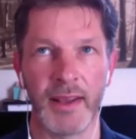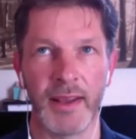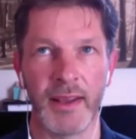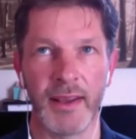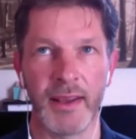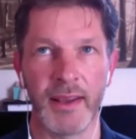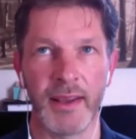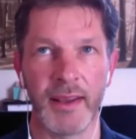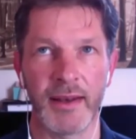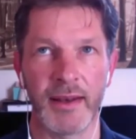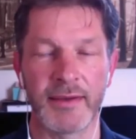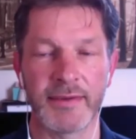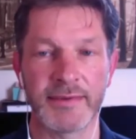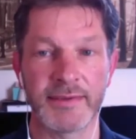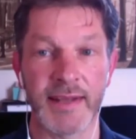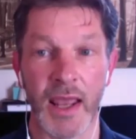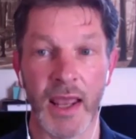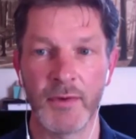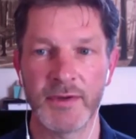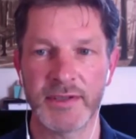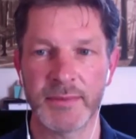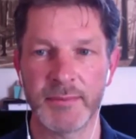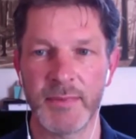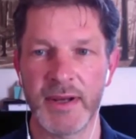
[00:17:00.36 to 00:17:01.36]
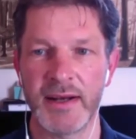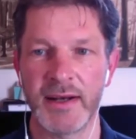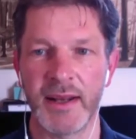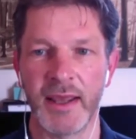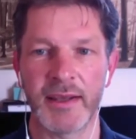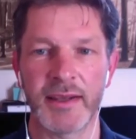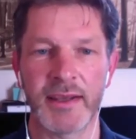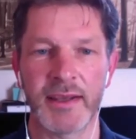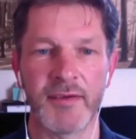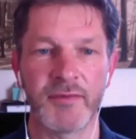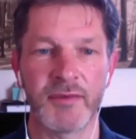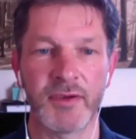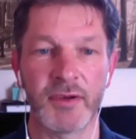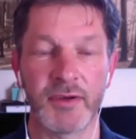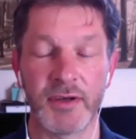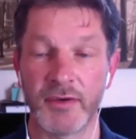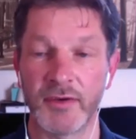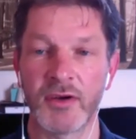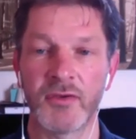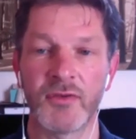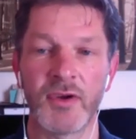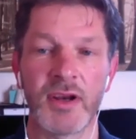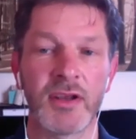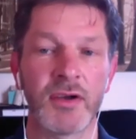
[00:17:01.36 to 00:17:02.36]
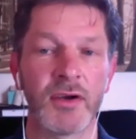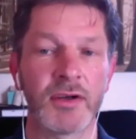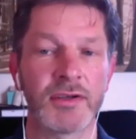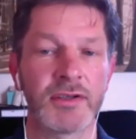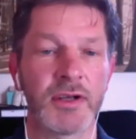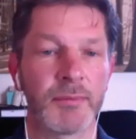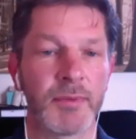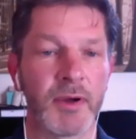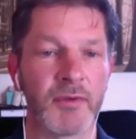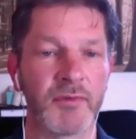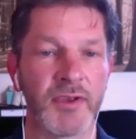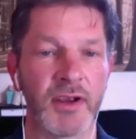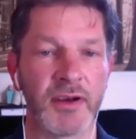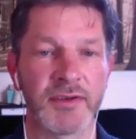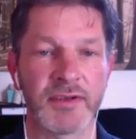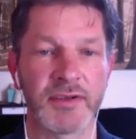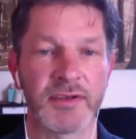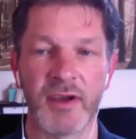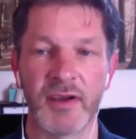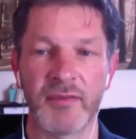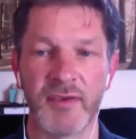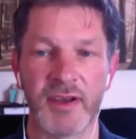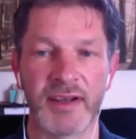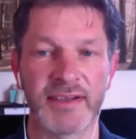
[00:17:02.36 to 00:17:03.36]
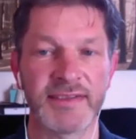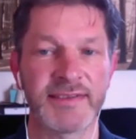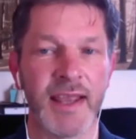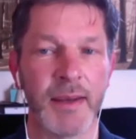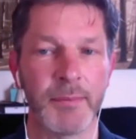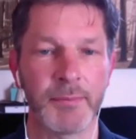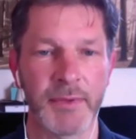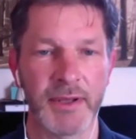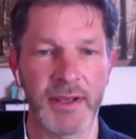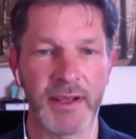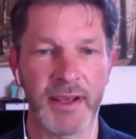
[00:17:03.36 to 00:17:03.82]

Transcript: it sounds to me like you've done a really good job out there of accepting and